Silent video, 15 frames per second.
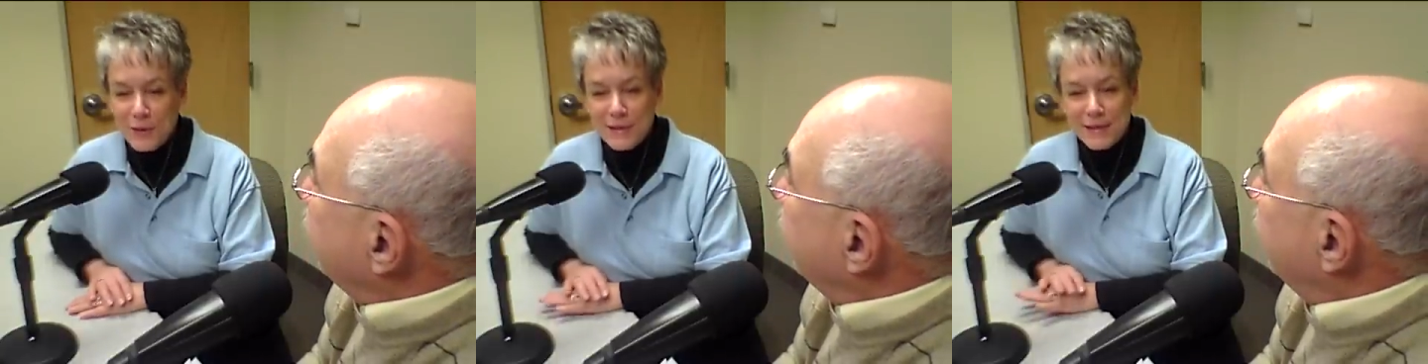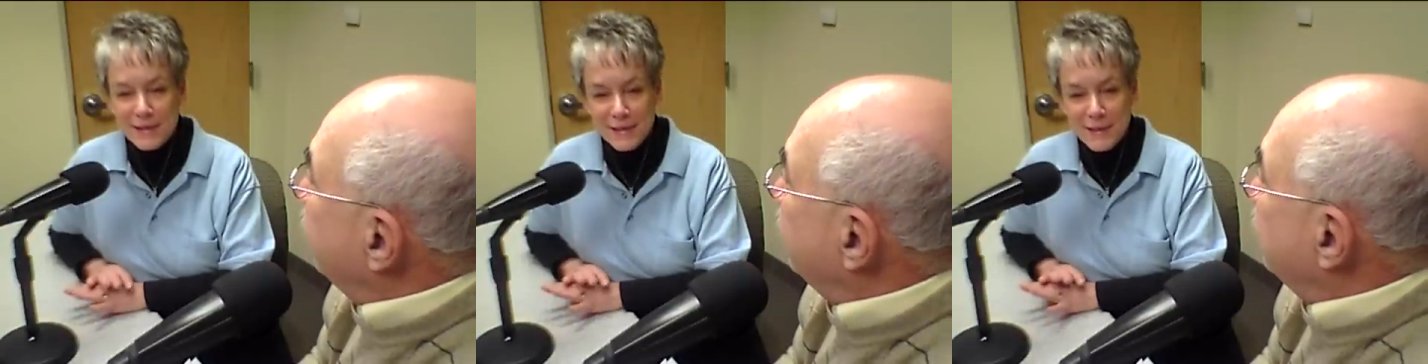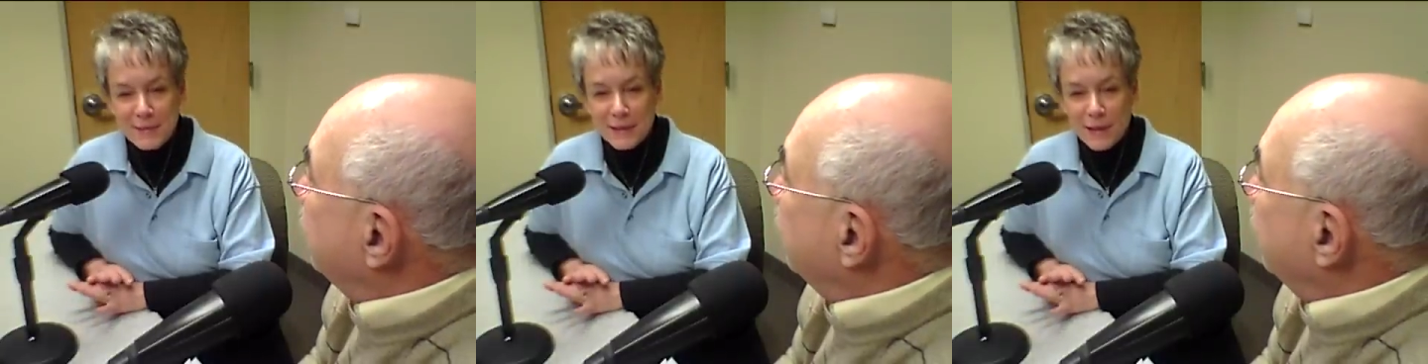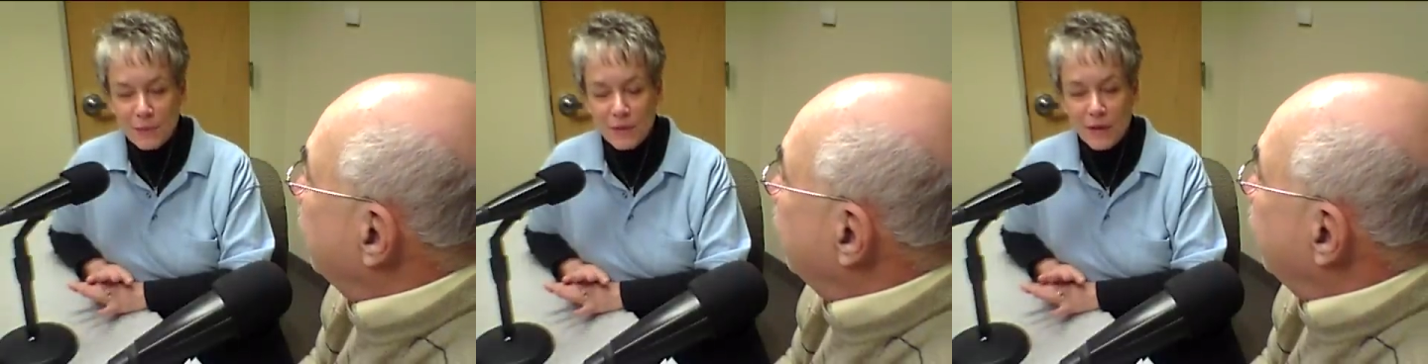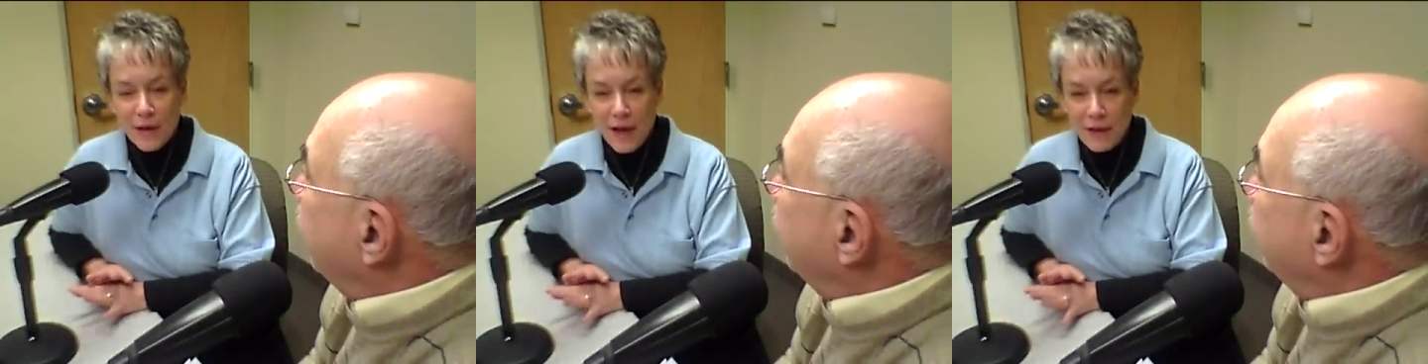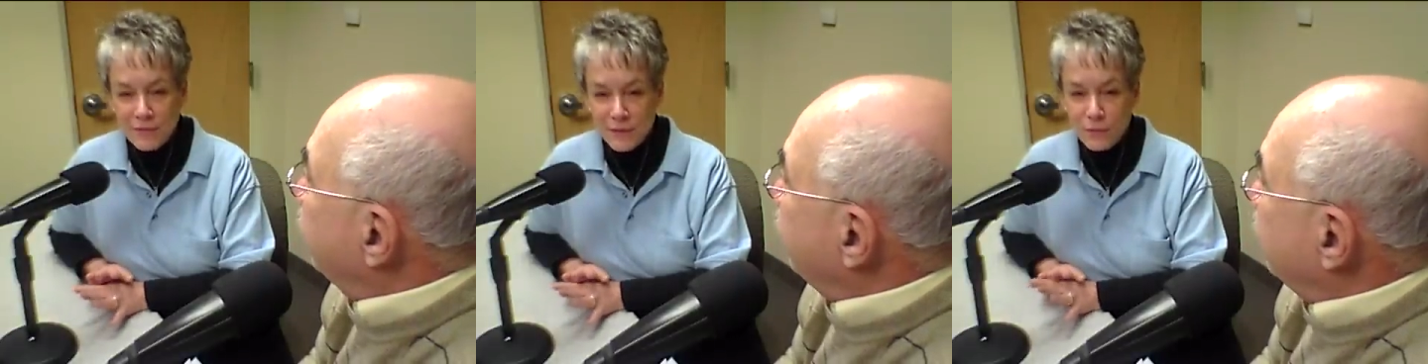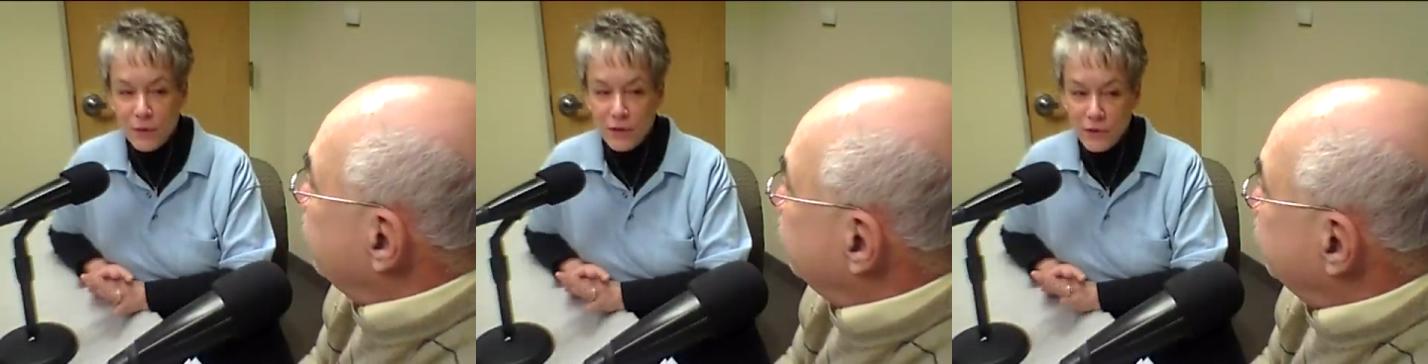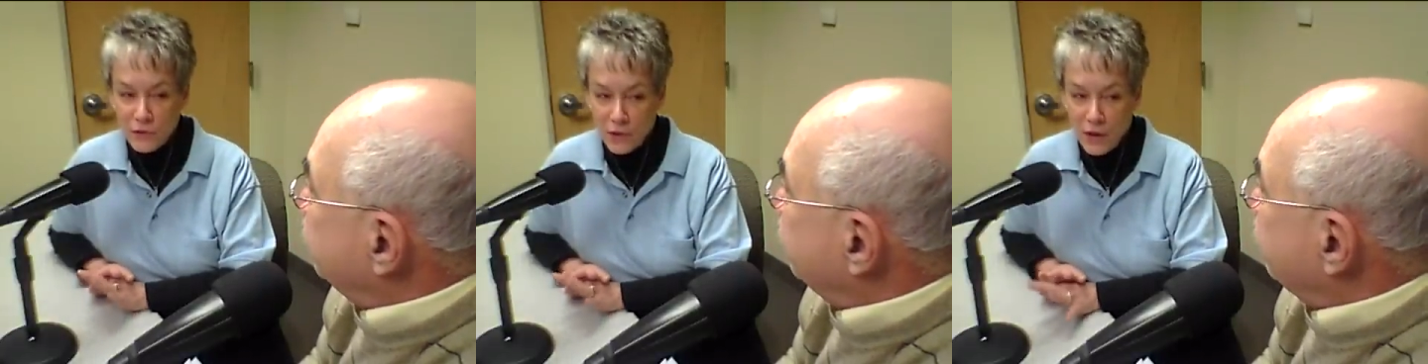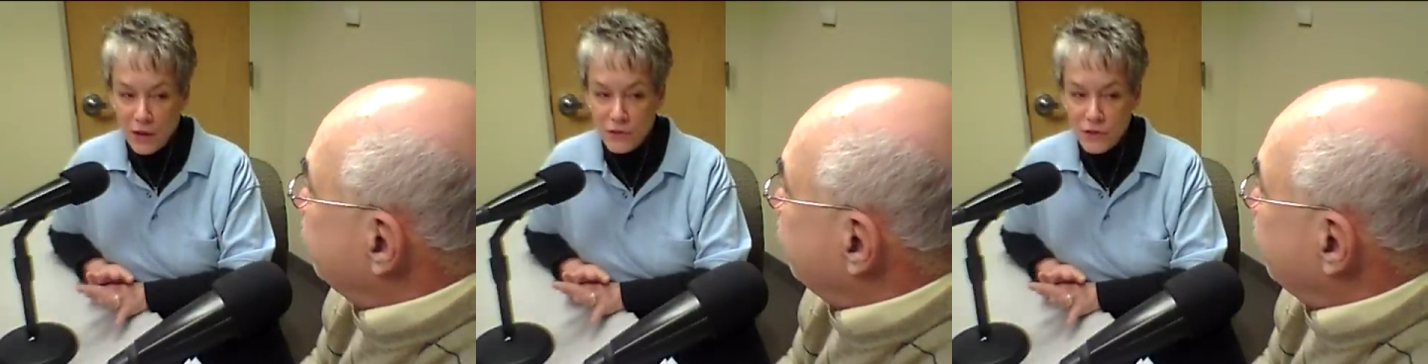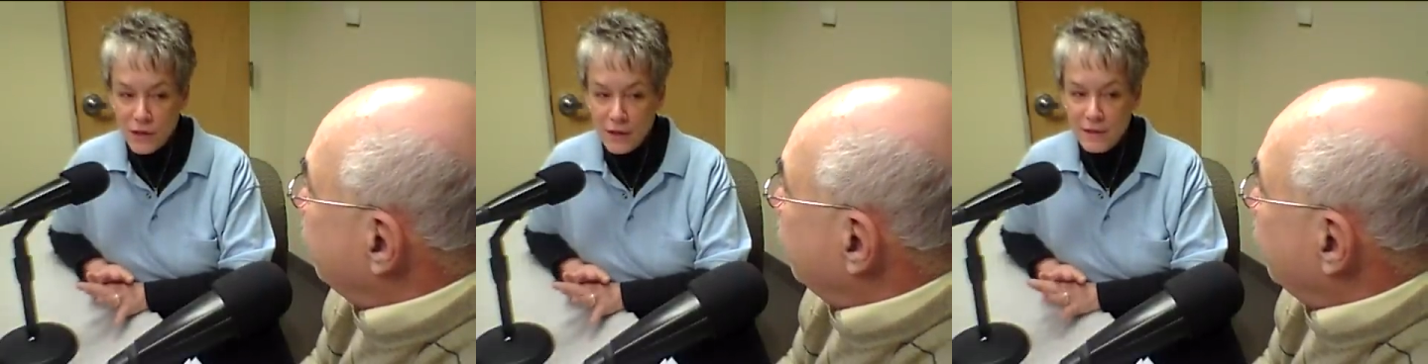it just seems like we have to wear your
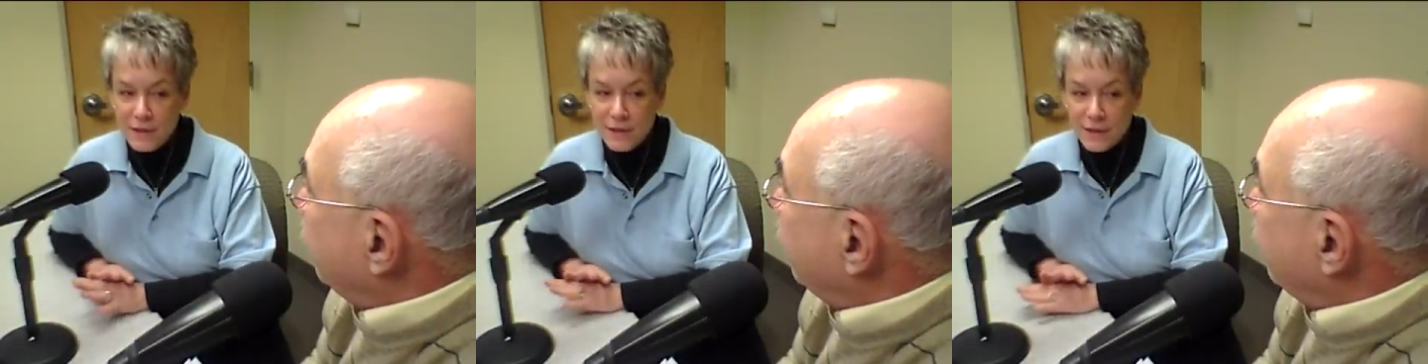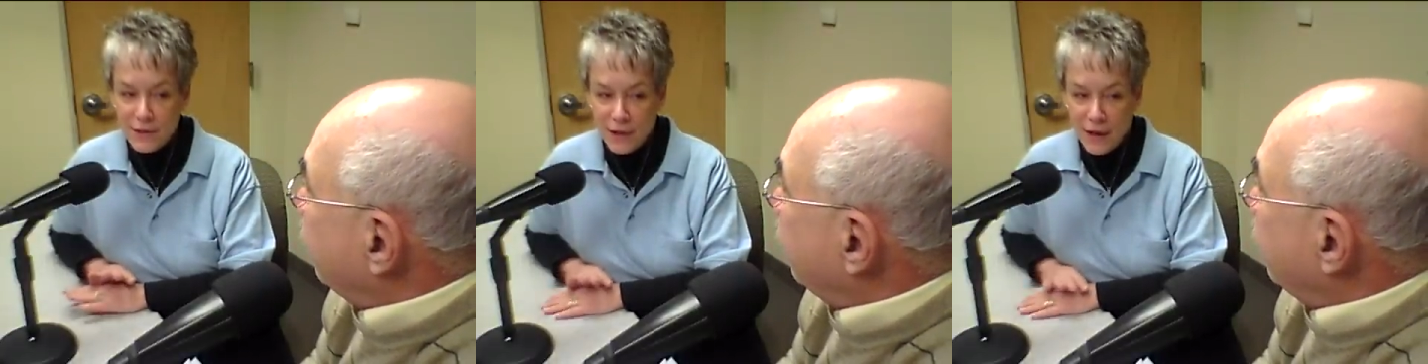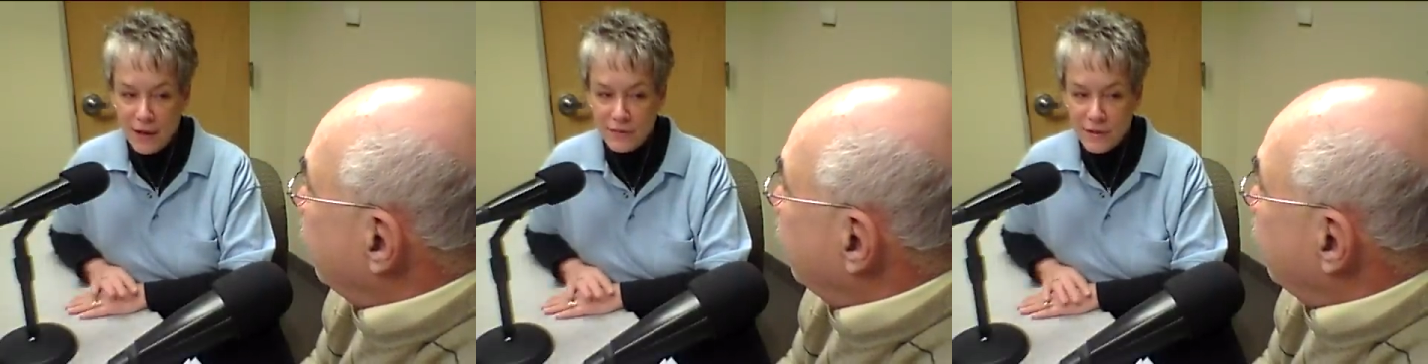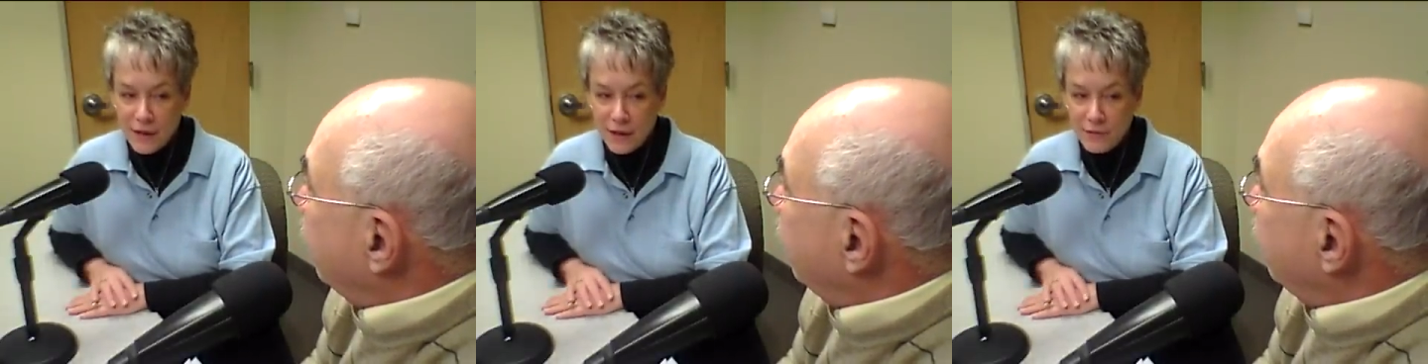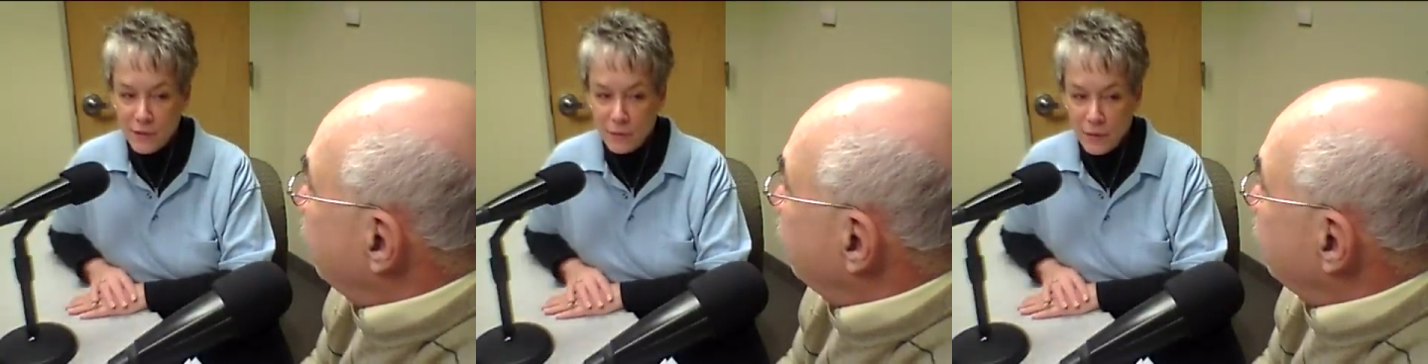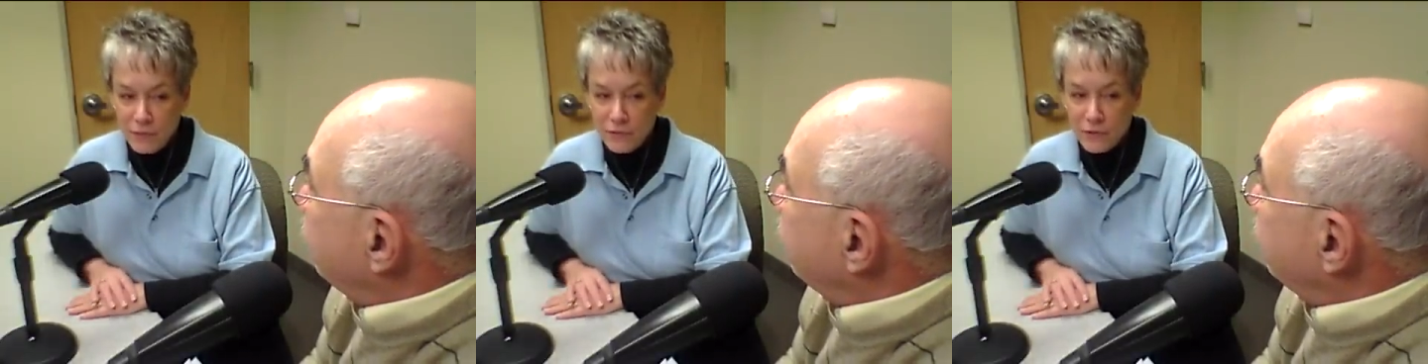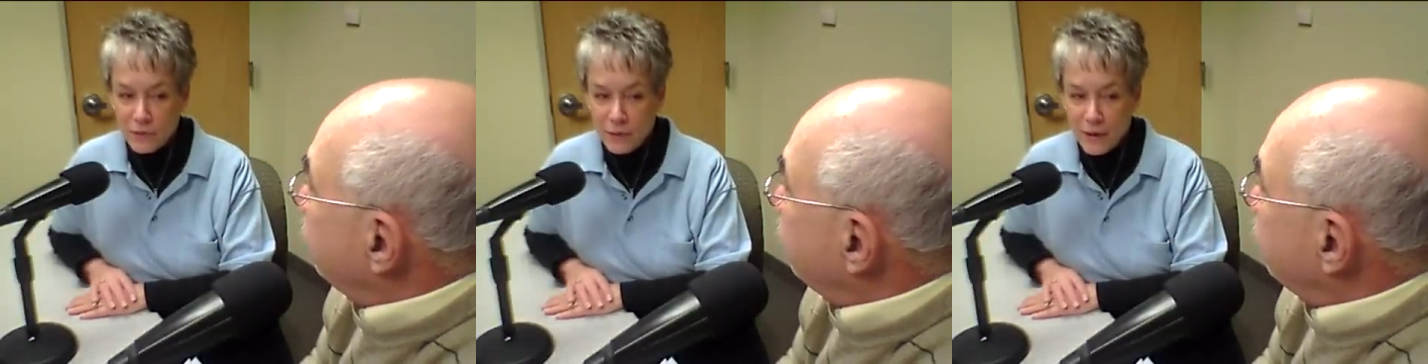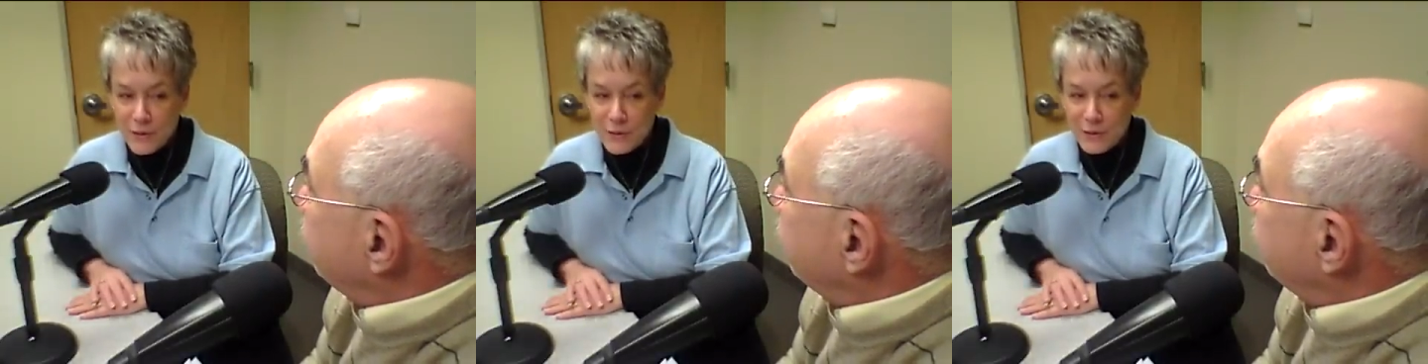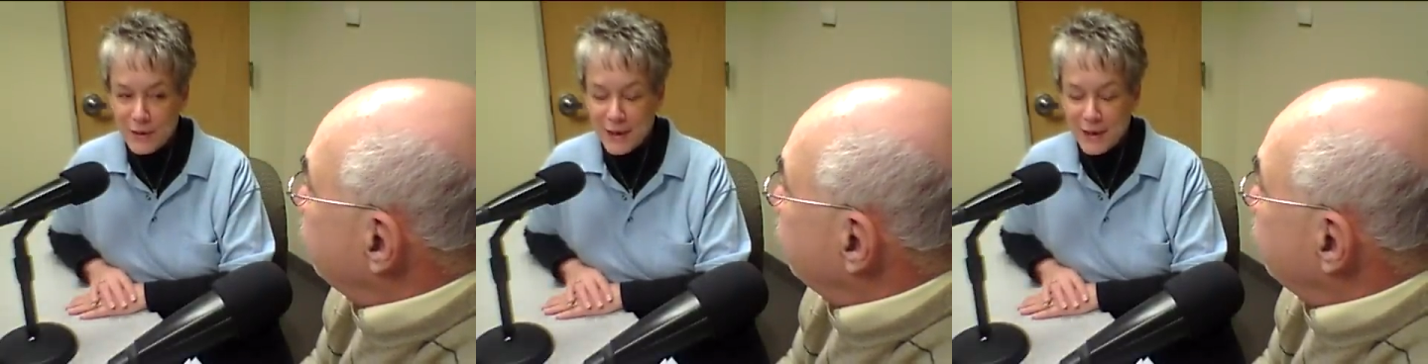long johns and you have to have your muffler around your